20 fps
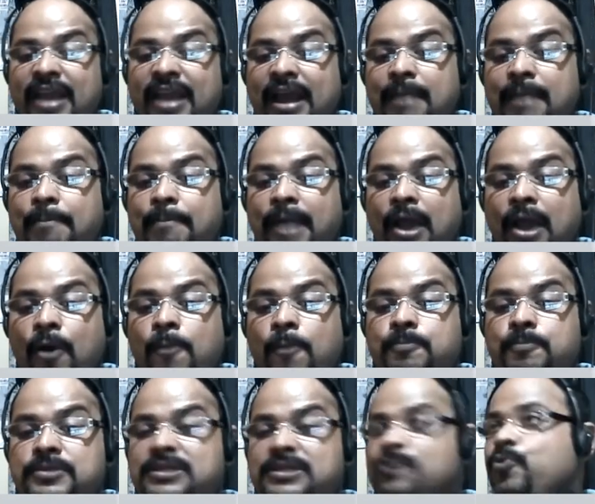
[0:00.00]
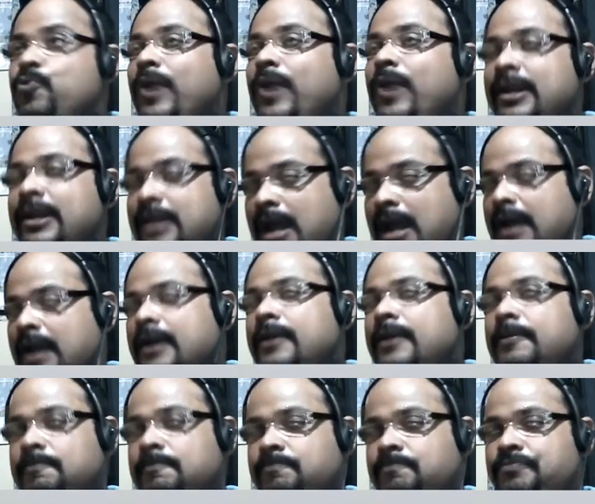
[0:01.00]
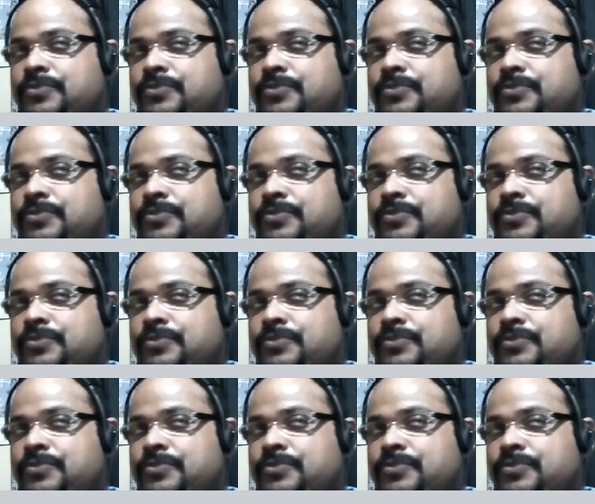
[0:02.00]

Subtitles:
and biopsy, were done.